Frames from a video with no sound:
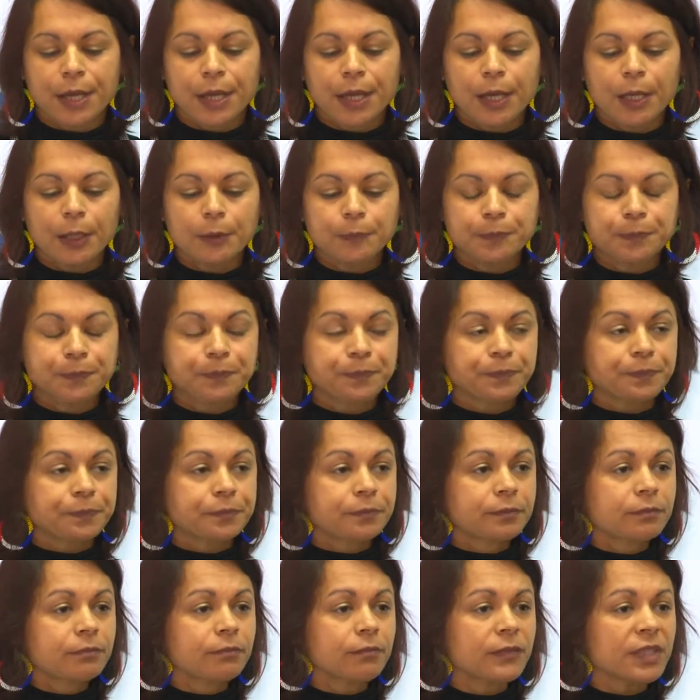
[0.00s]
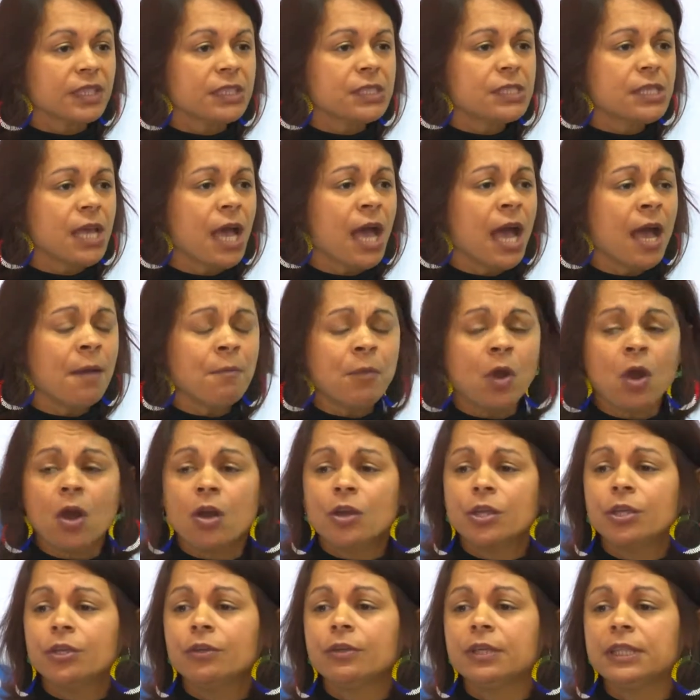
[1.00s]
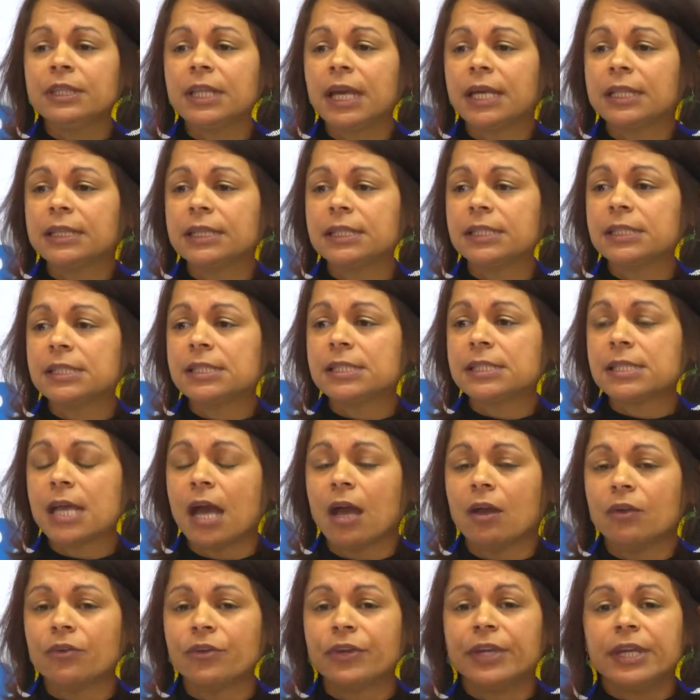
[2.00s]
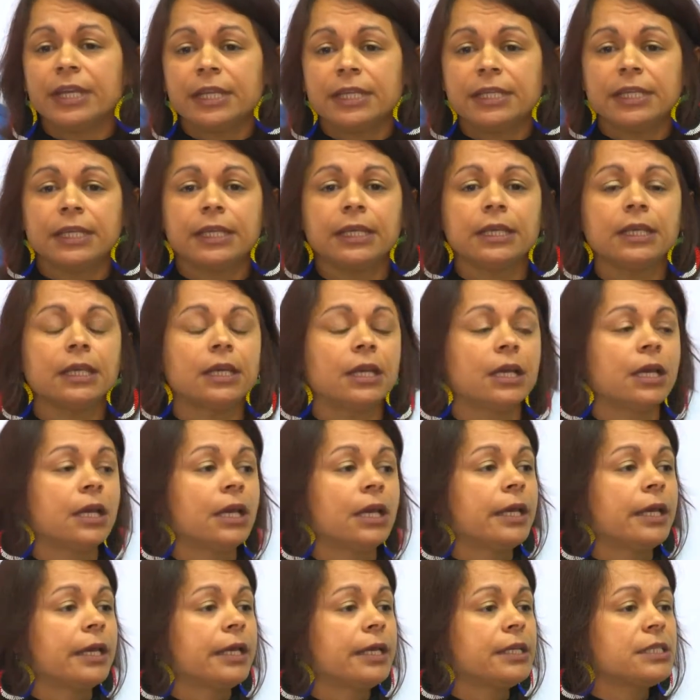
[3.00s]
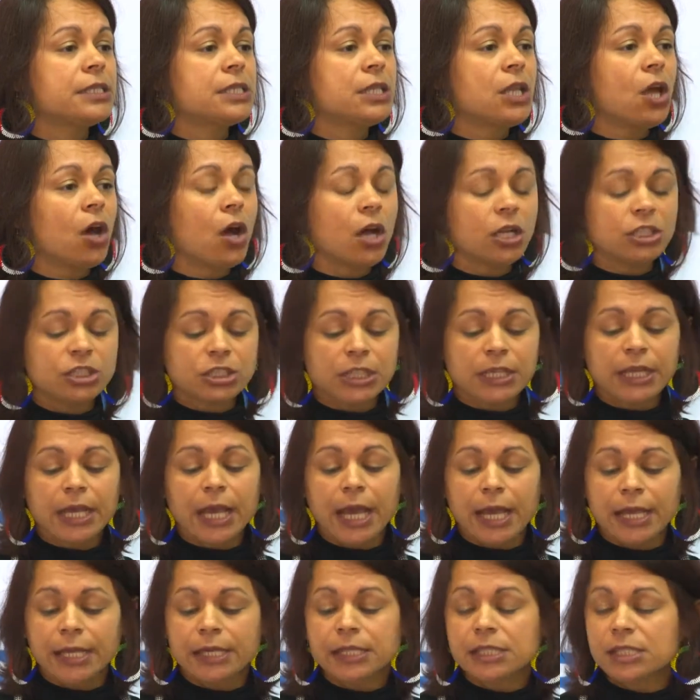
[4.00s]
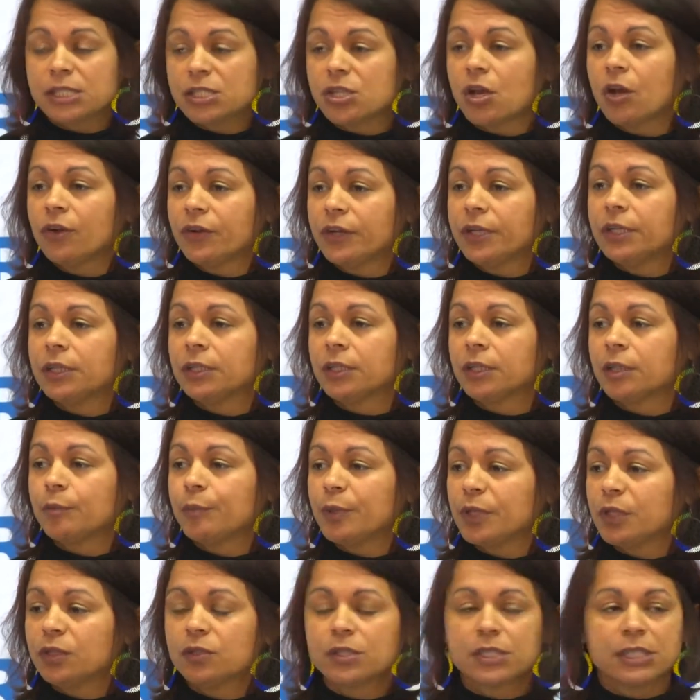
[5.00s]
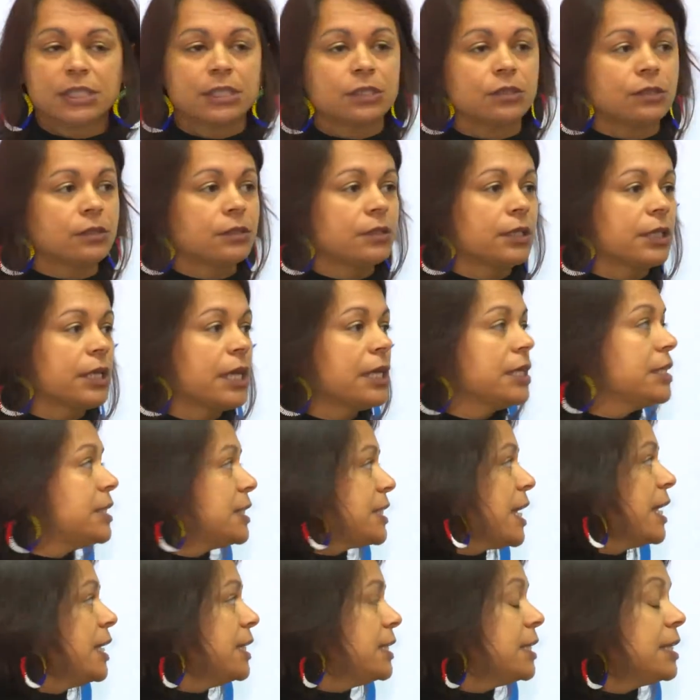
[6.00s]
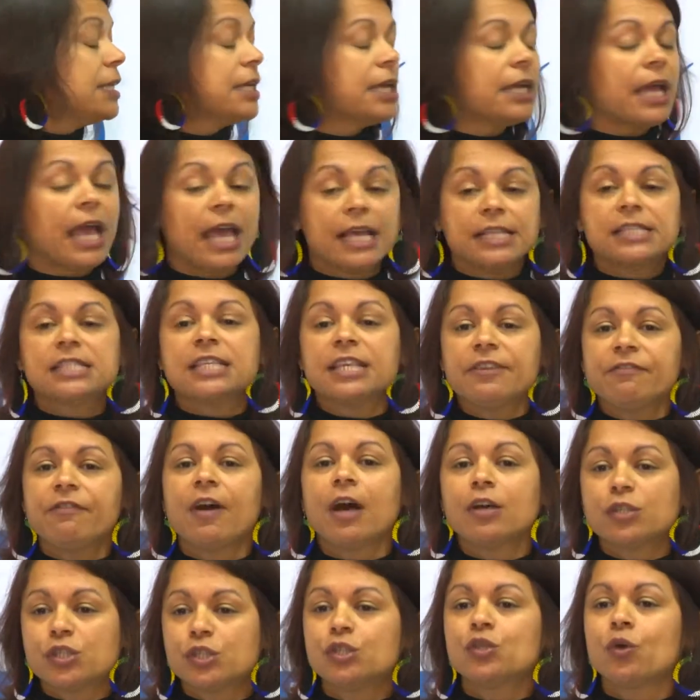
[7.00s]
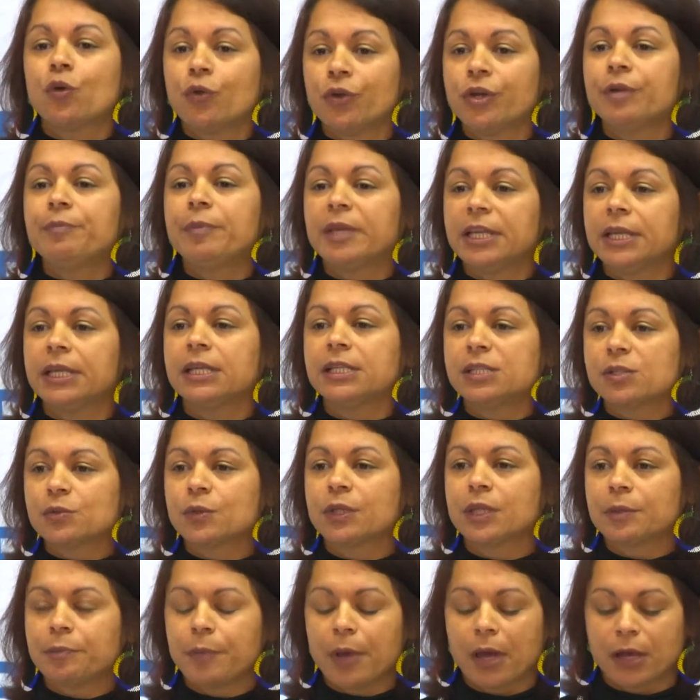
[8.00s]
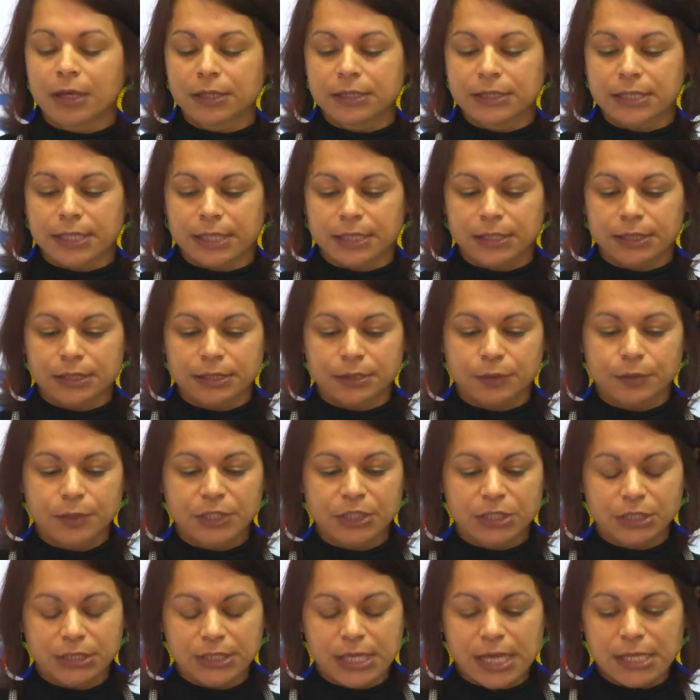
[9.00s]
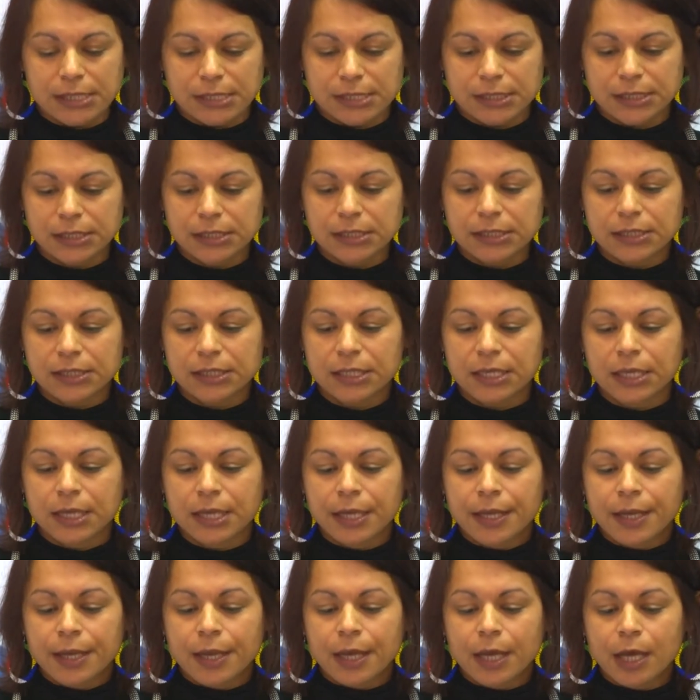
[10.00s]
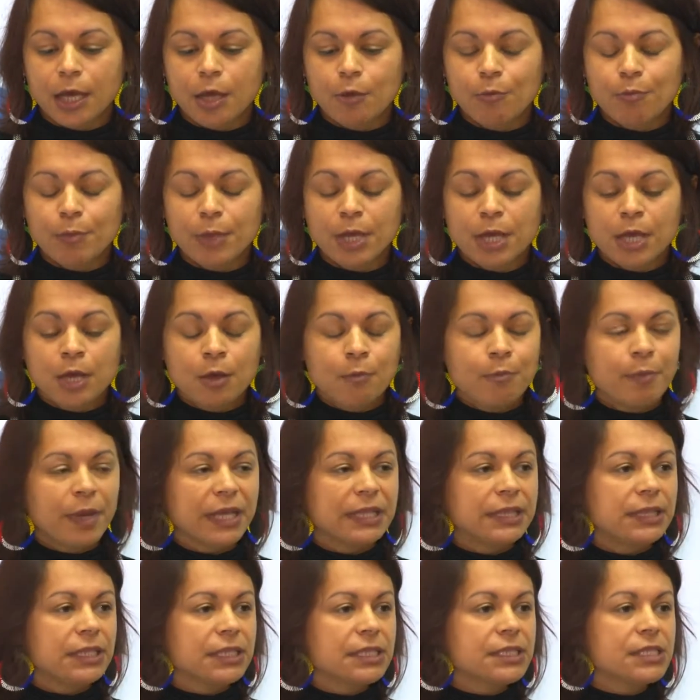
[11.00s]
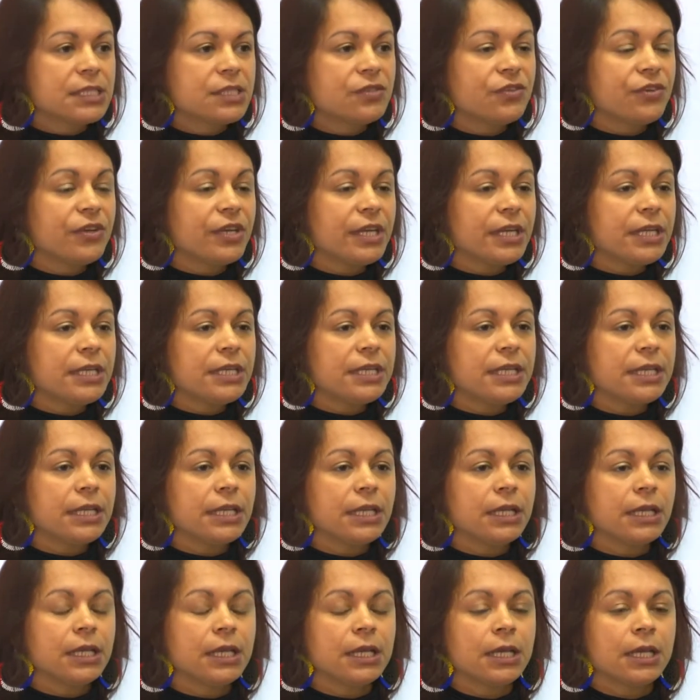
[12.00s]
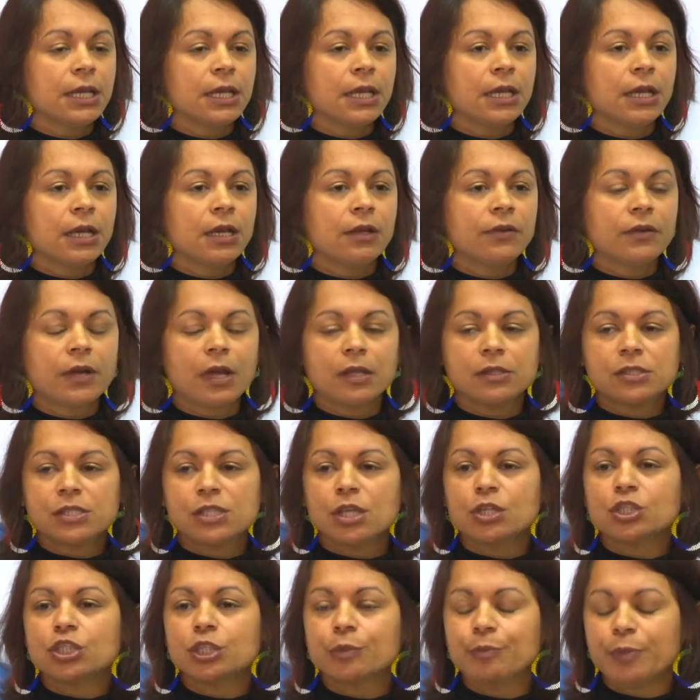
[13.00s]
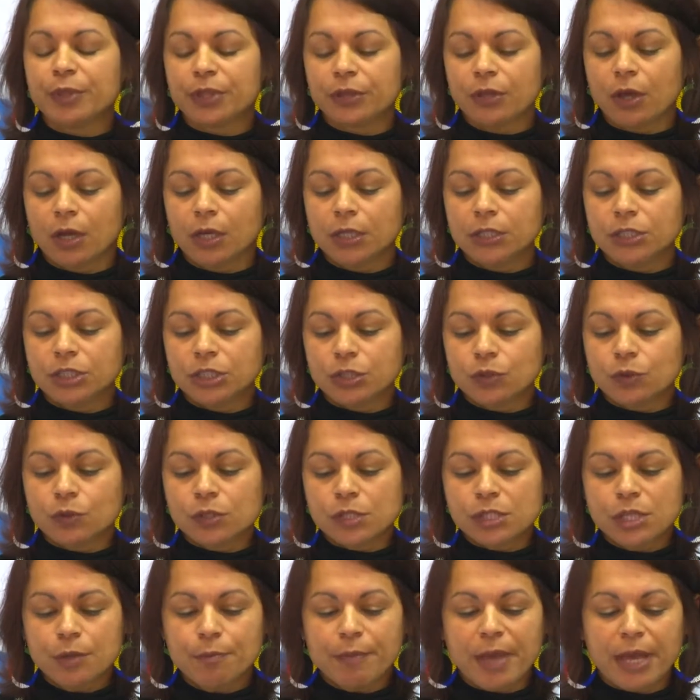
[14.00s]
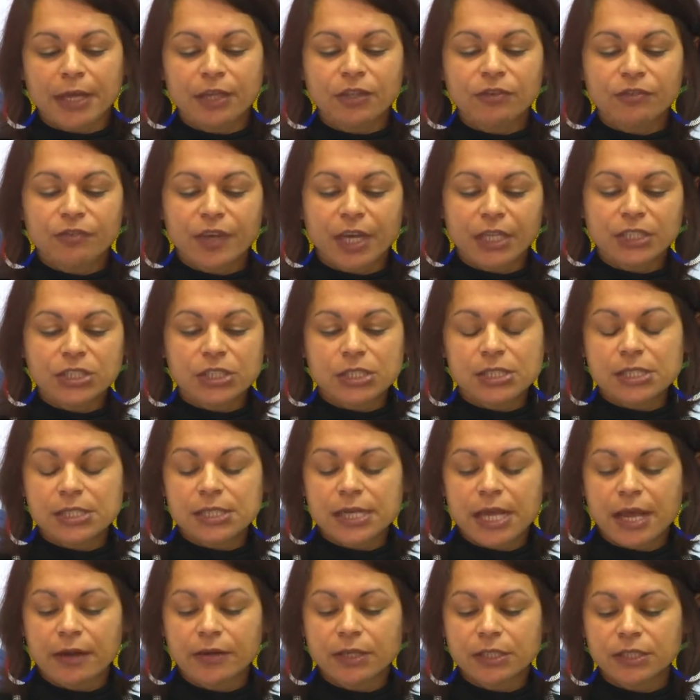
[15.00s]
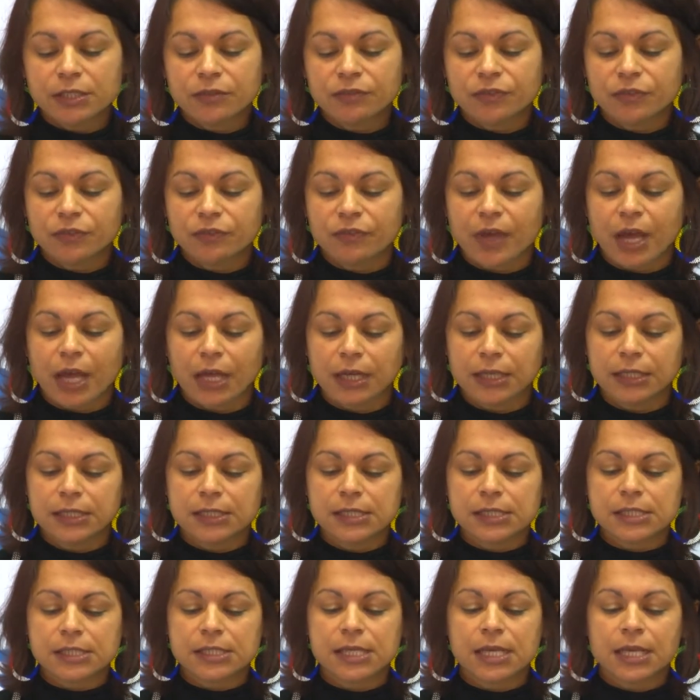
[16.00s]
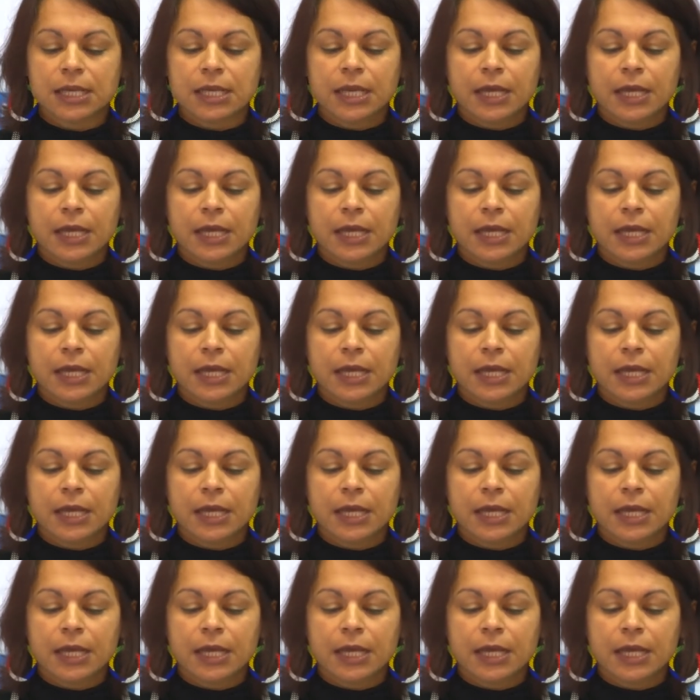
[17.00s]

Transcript: Um, so I'm arguing that this, our reading is largely ahistorical because it, it's a, as if our story begins with apartheid, which it doesn't. Um, but this reading around social pathology also manufactures a narrative of violence